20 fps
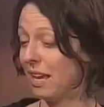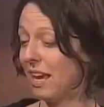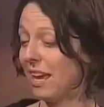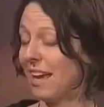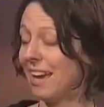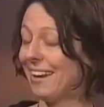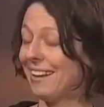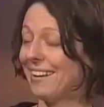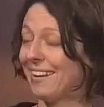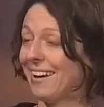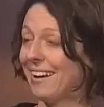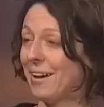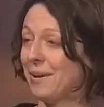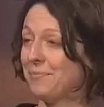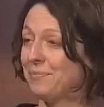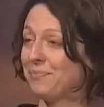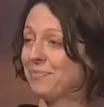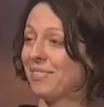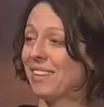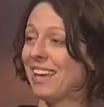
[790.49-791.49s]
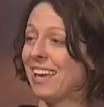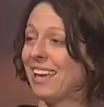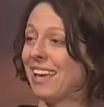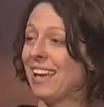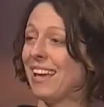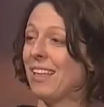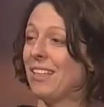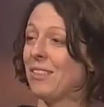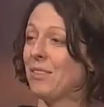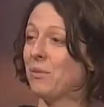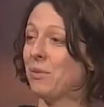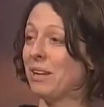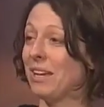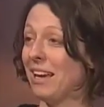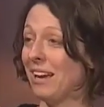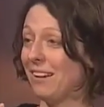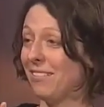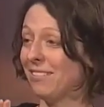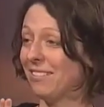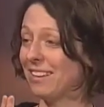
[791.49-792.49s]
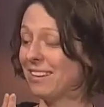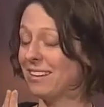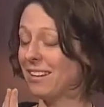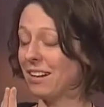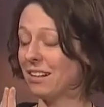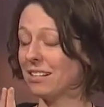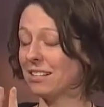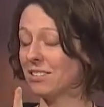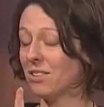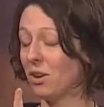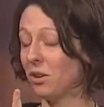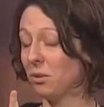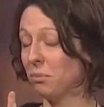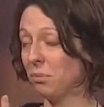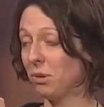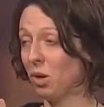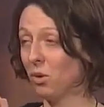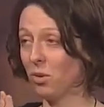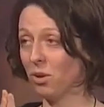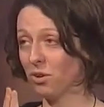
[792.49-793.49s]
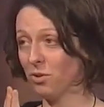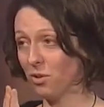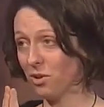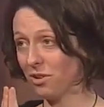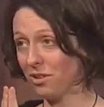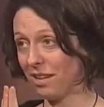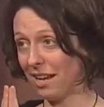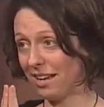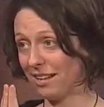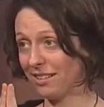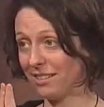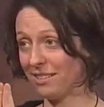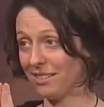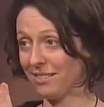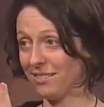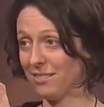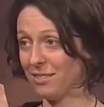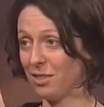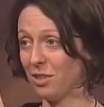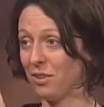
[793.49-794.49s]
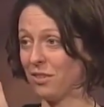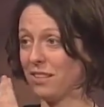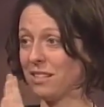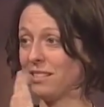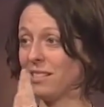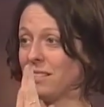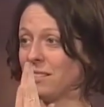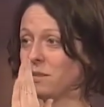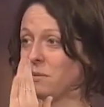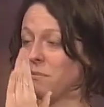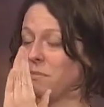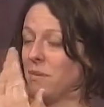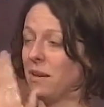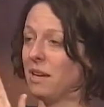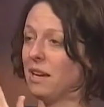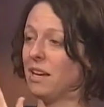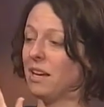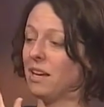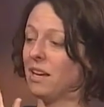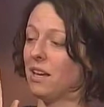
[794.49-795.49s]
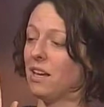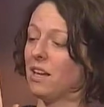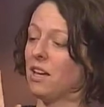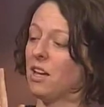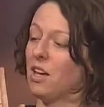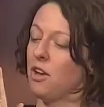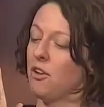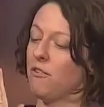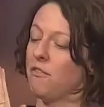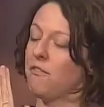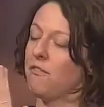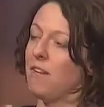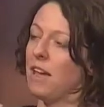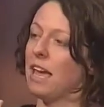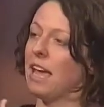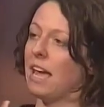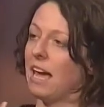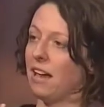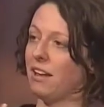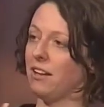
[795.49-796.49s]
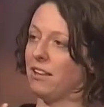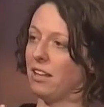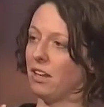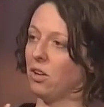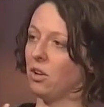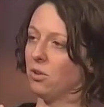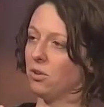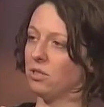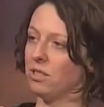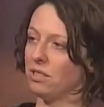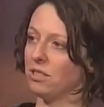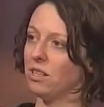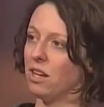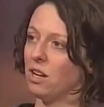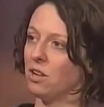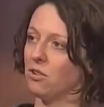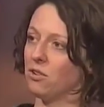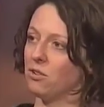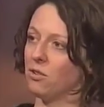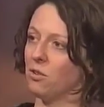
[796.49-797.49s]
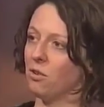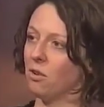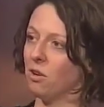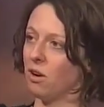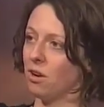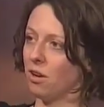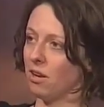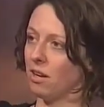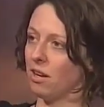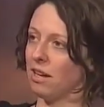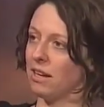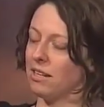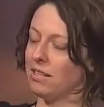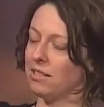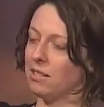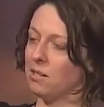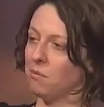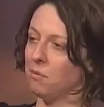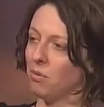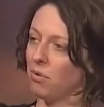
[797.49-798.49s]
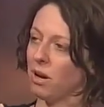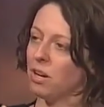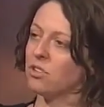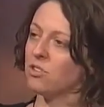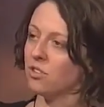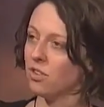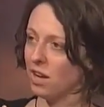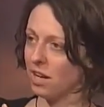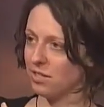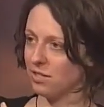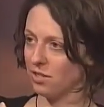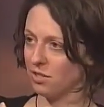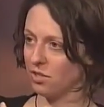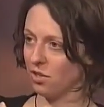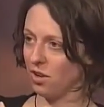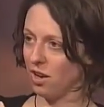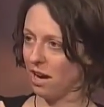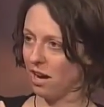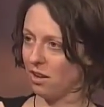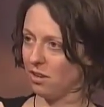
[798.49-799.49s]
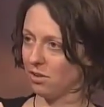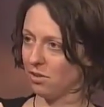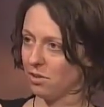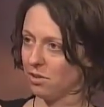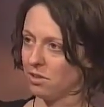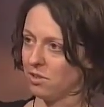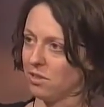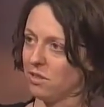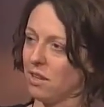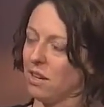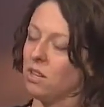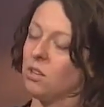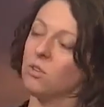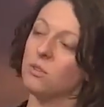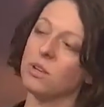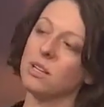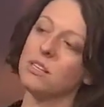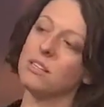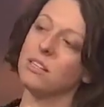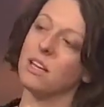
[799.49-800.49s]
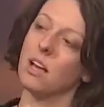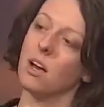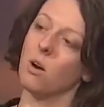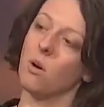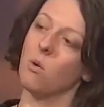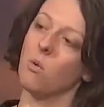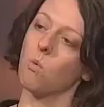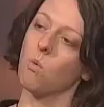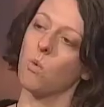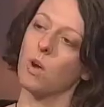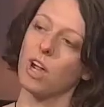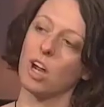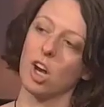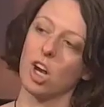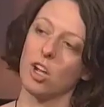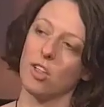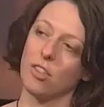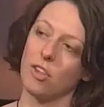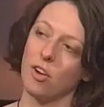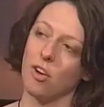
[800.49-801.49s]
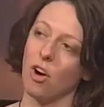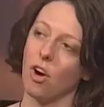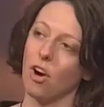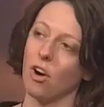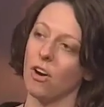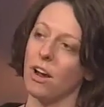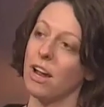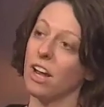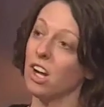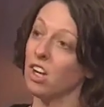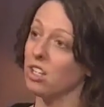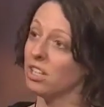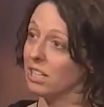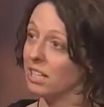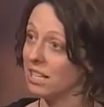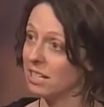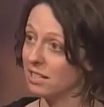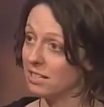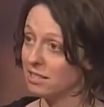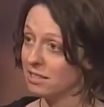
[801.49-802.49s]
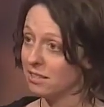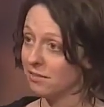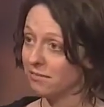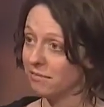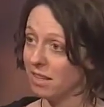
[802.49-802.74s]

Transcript: And we have conduct, it's called a blower door test. So this is a big fan that goes inside your door, and it depressurizes your house, and you can tell where there are air leaks.